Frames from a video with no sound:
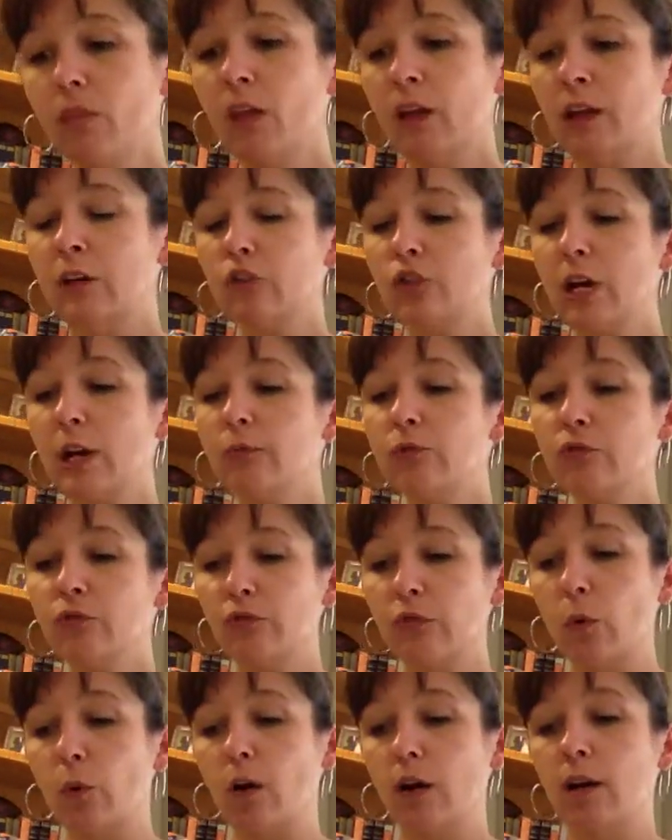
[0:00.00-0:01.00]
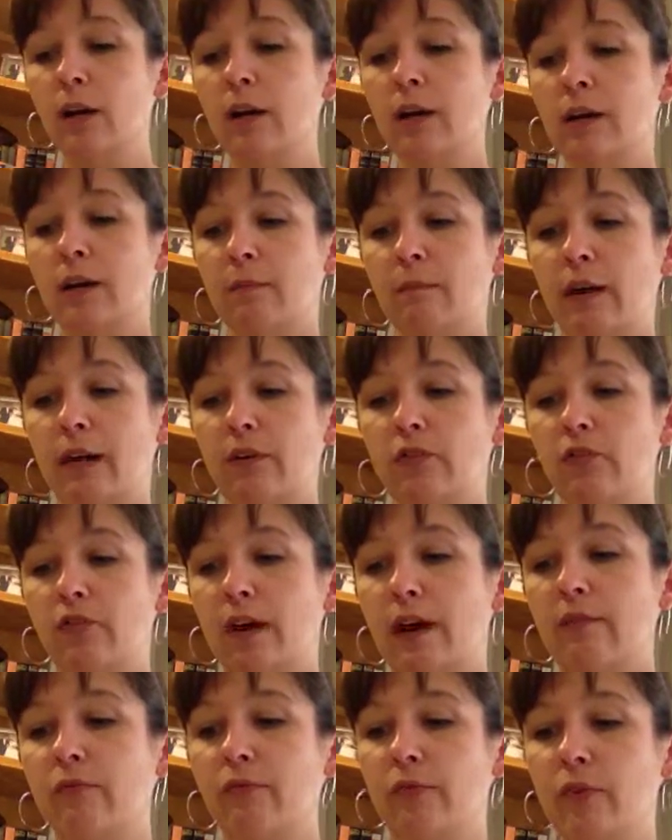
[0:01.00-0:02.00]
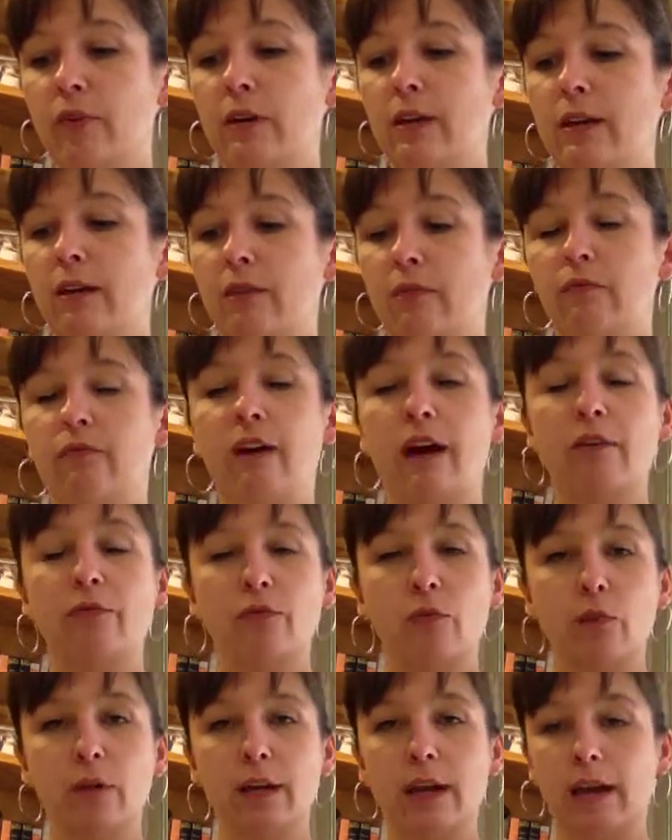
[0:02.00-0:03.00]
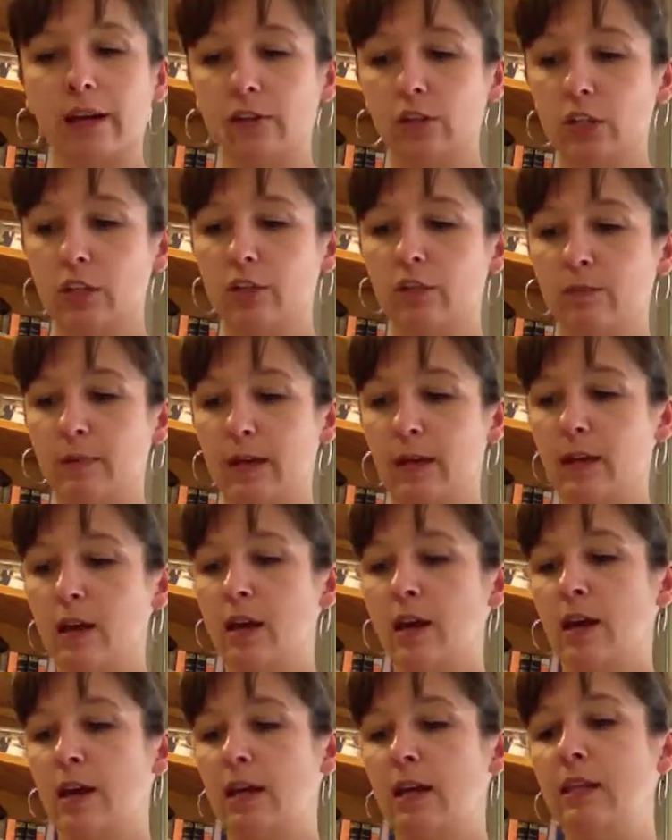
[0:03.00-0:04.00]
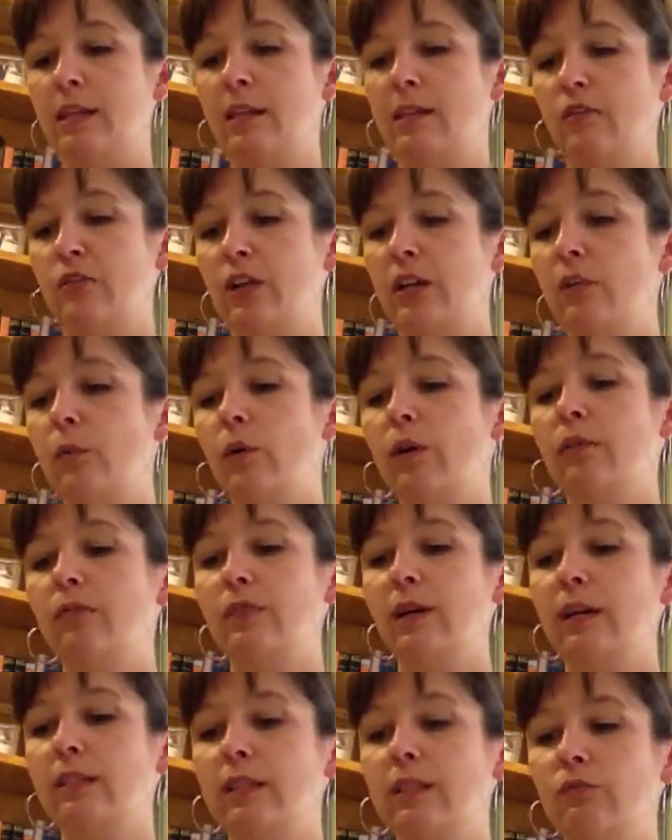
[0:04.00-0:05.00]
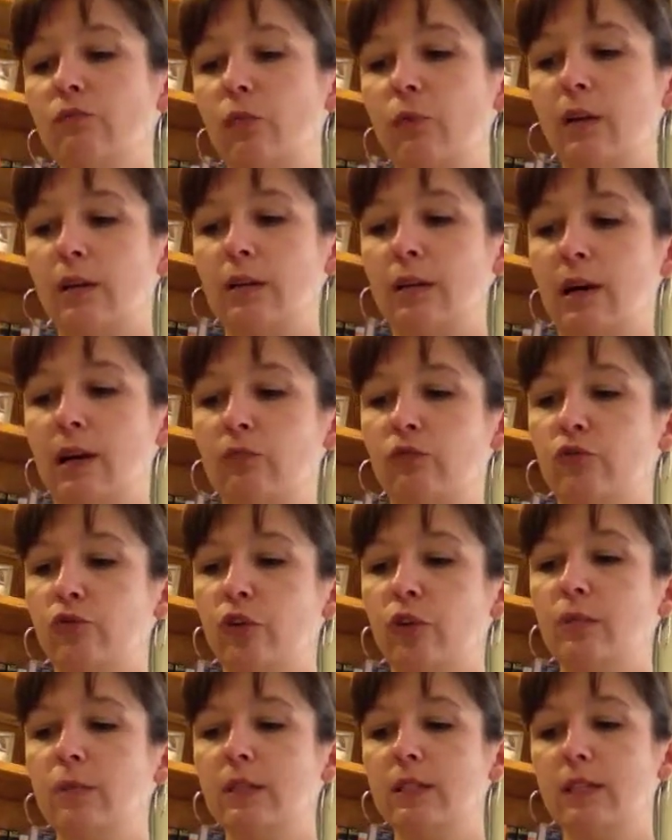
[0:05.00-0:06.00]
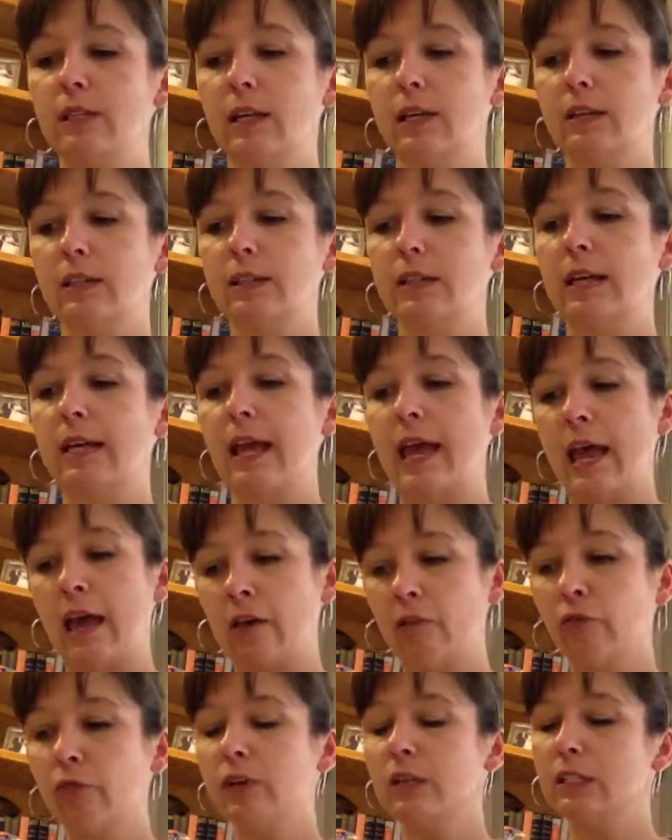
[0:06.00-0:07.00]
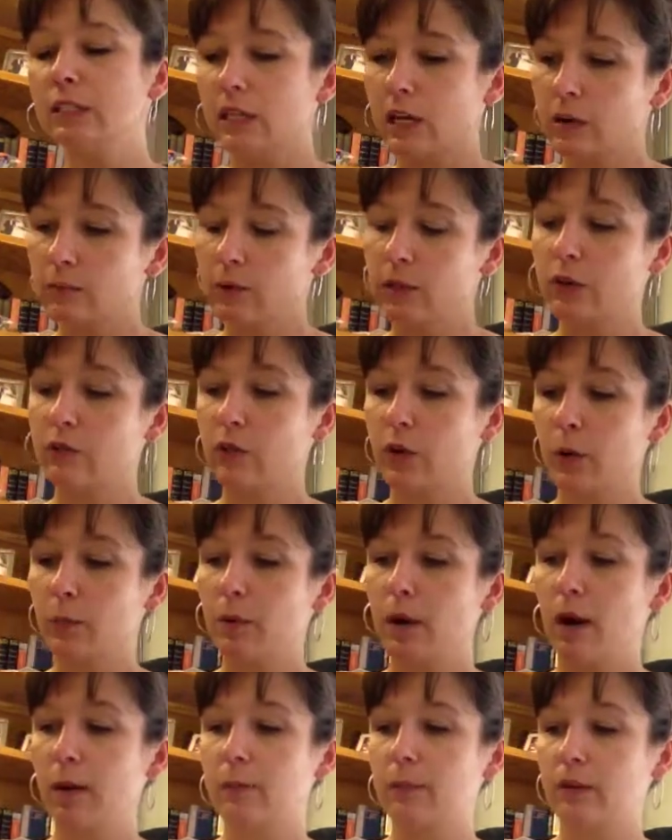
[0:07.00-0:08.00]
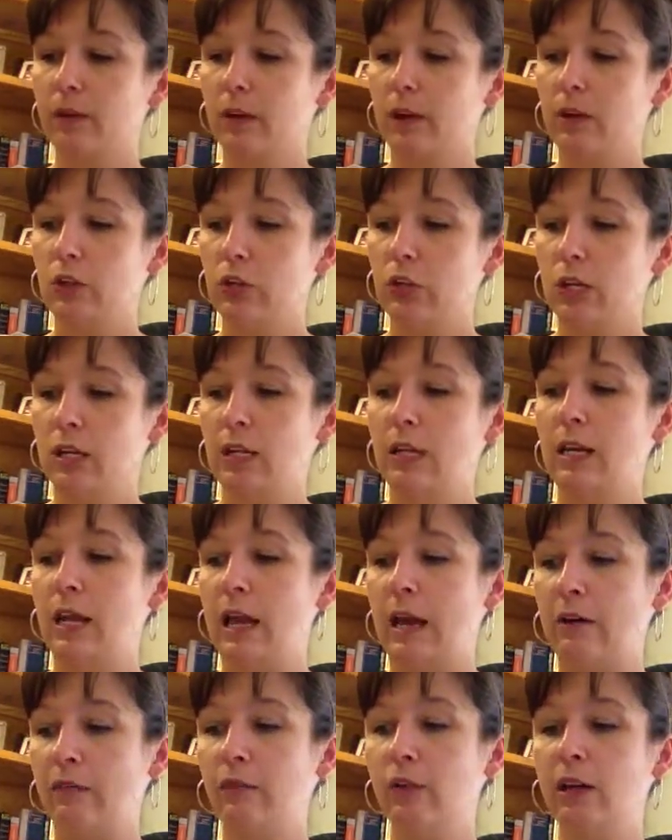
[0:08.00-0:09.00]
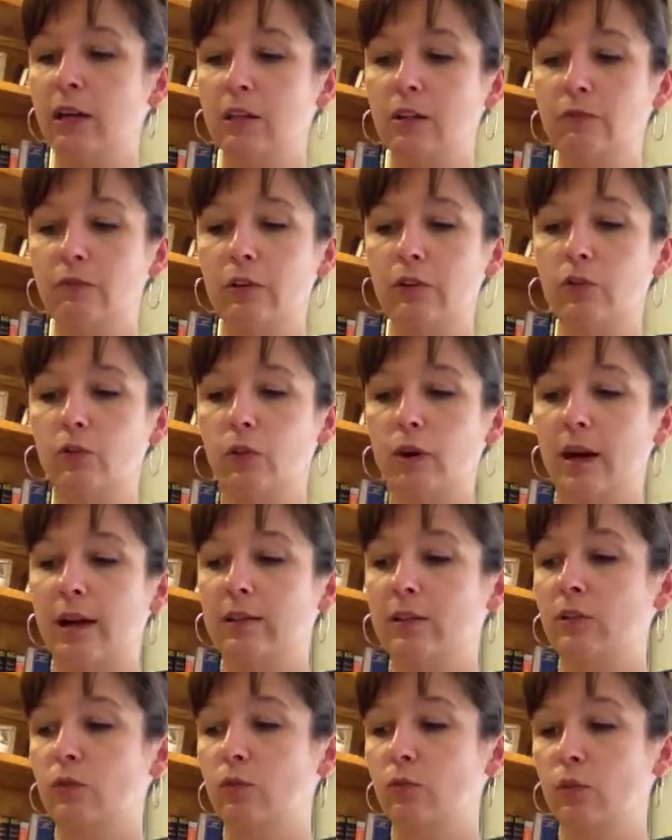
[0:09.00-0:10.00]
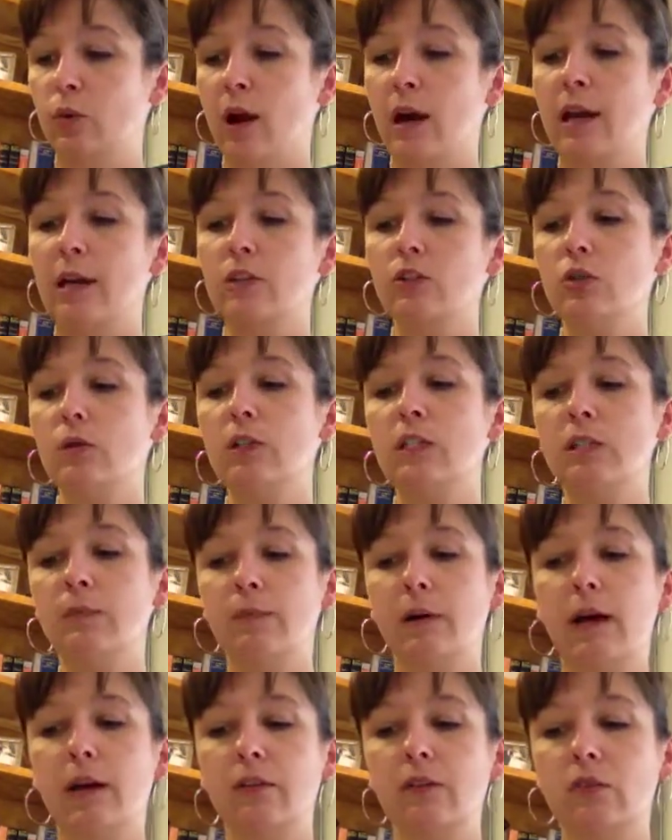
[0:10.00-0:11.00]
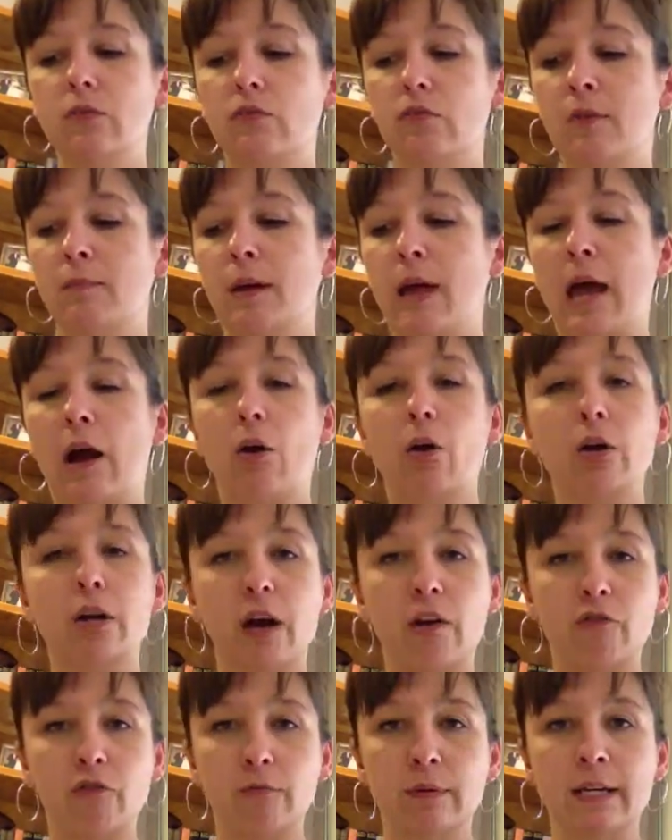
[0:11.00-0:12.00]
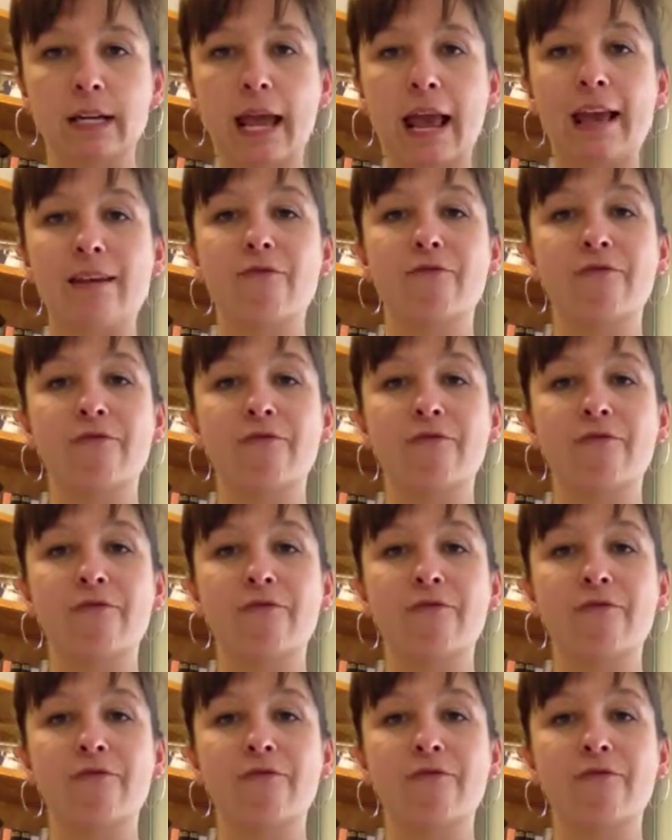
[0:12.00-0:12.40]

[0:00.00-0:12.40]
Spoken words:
In Chapter 4, page 548, in January of 1949, Truman says that every segment of our population and every individual has the right to expect from our government a